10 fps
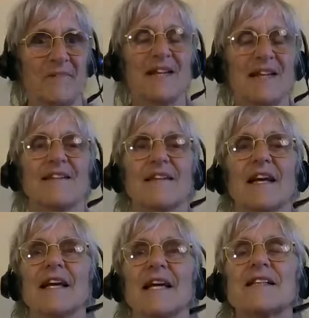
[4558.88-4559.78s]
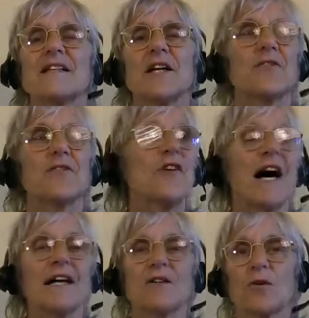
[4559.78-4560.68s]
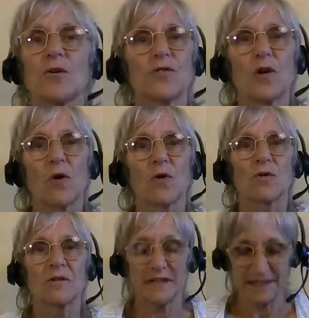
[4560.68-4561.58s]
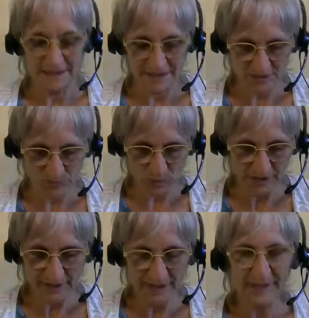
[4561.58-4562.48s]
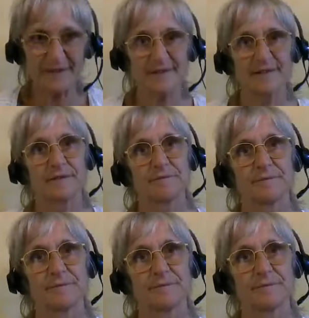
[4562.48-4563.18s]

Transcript: it's it's not right or wrong it's what it is